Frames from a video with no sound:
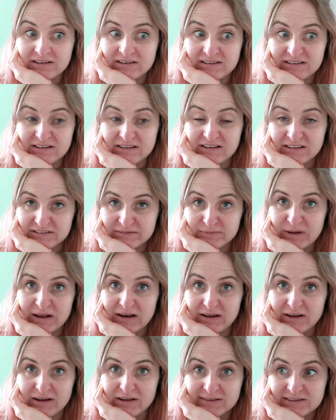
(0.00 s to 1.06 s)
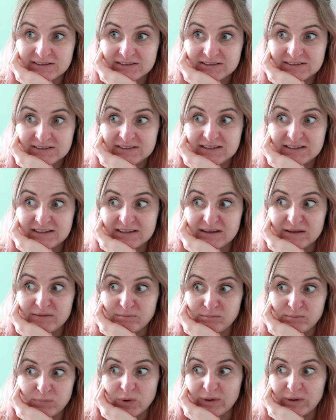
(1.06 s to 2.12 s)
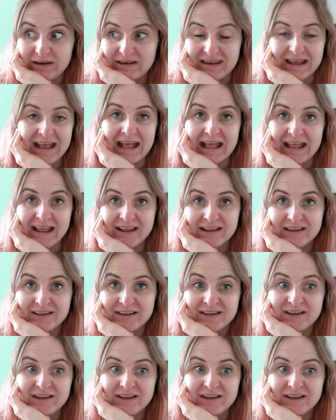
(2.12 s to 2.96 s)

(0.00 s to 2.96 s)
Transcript: until it's my last employee day,